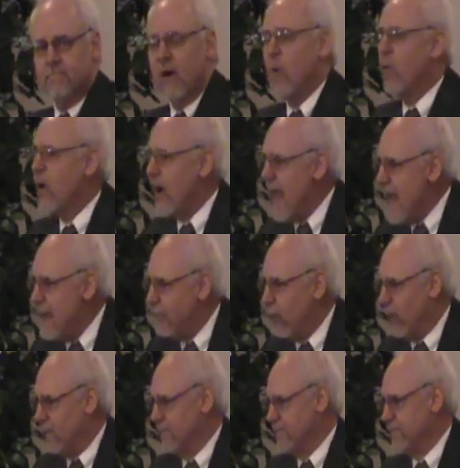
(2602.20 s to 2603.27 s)
But we're
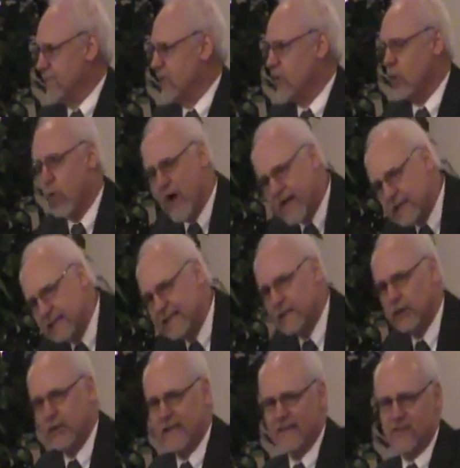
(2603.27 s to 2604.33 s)
able to quickly
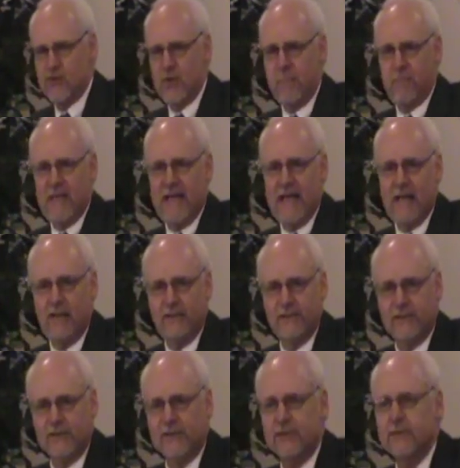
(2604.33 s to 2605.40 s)
look at something
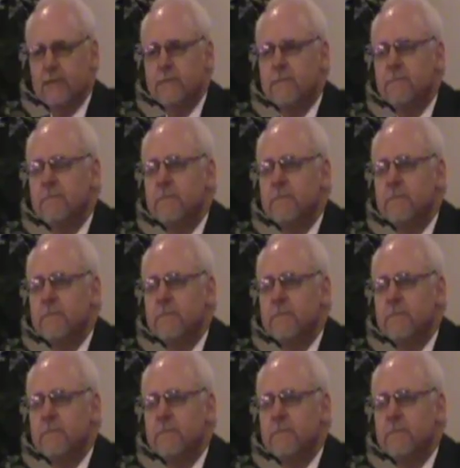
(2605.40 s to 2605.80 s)
else